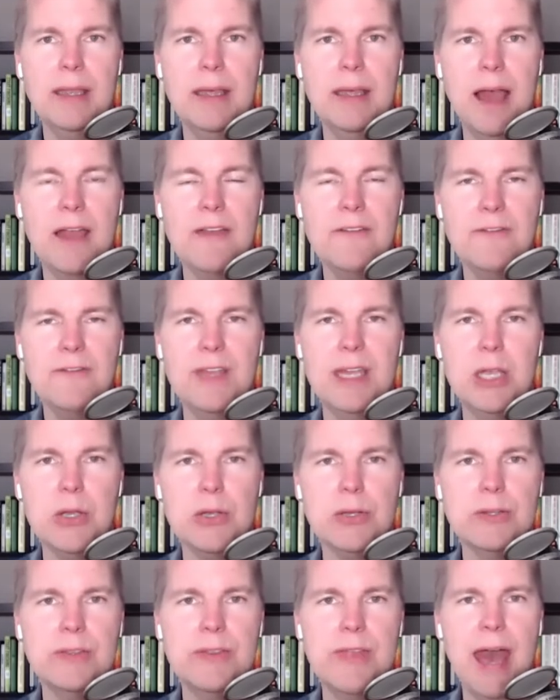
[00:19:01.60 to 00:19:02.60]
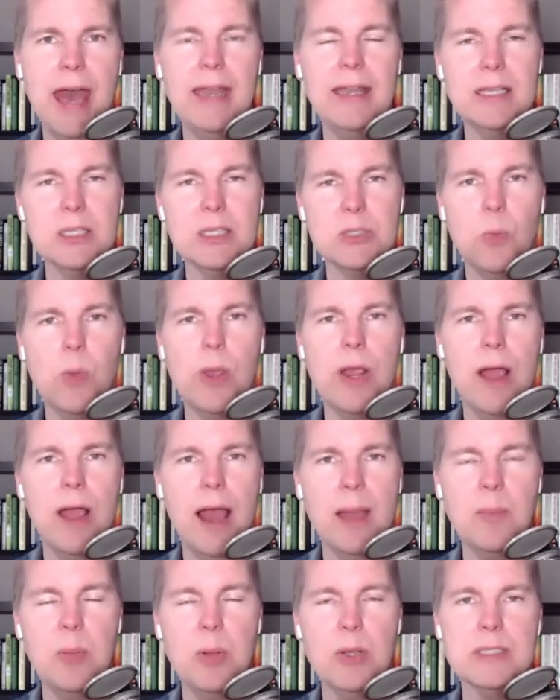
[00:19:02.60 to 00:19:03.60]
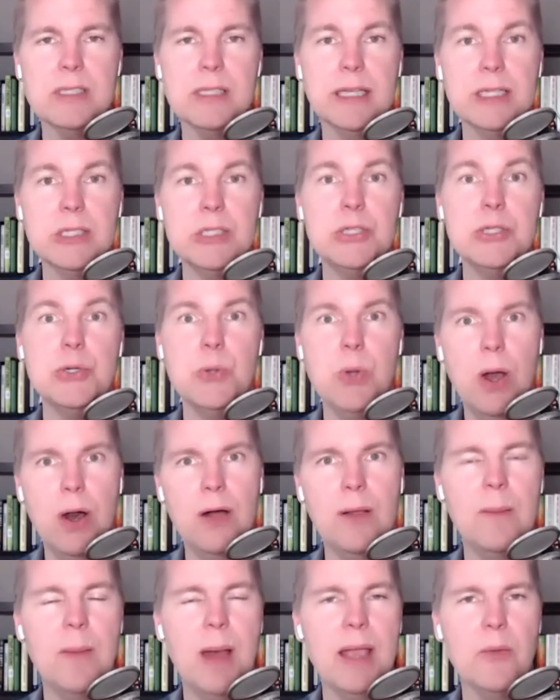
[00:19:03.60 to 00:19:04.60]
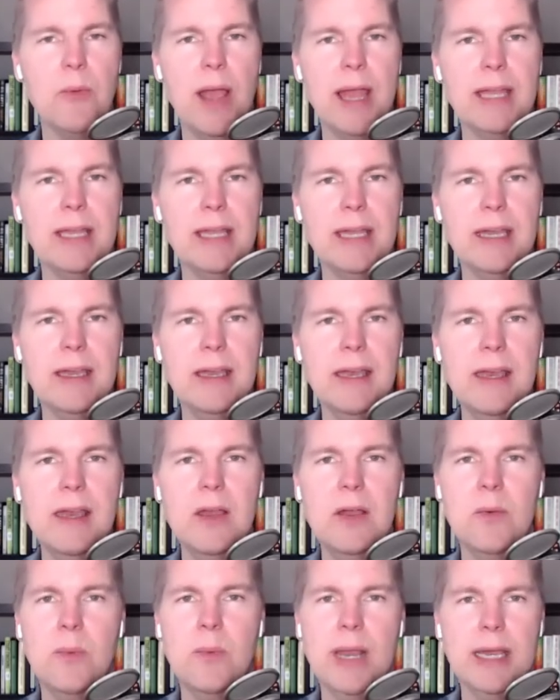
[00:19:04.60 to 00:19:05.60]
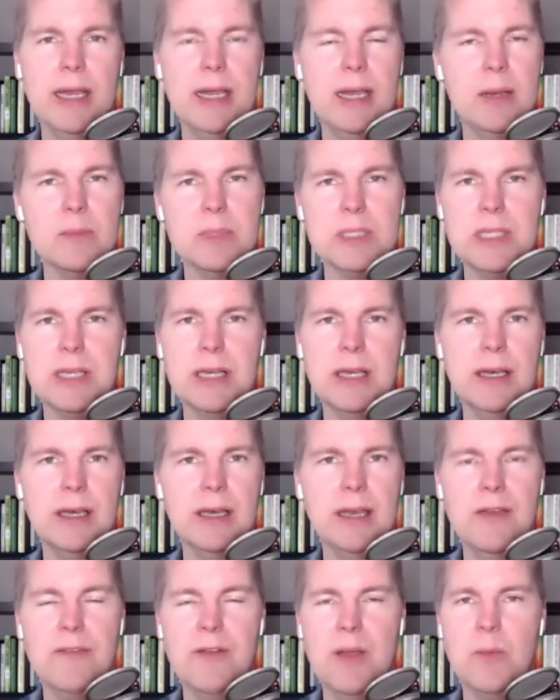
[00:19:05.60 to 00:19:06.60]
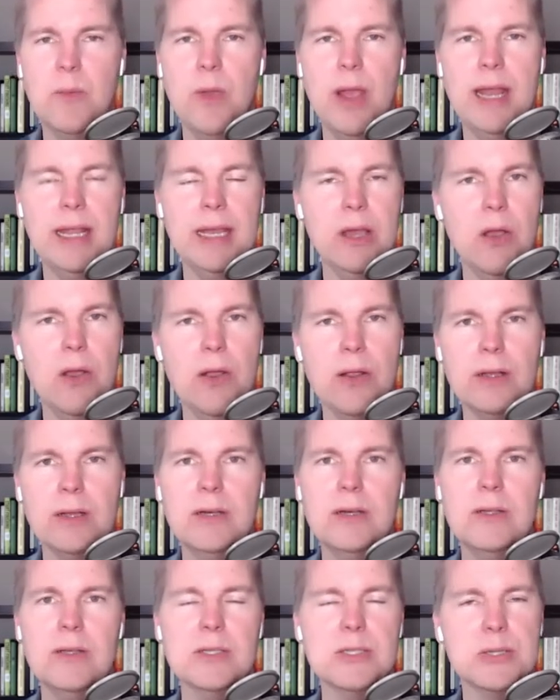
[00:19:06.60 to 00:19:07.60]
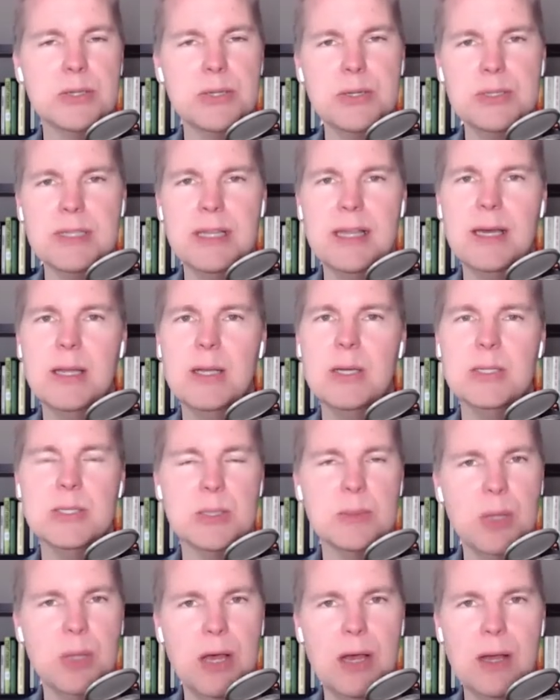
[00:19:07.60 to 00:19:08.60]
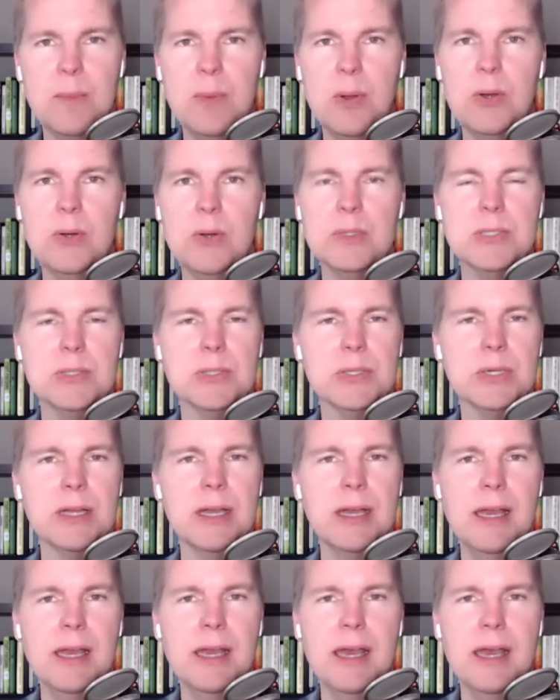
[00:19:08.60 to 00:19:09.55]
I figured that is where I personally do all my writing when it comes to if I'm writing articles or newsletters or blog posts or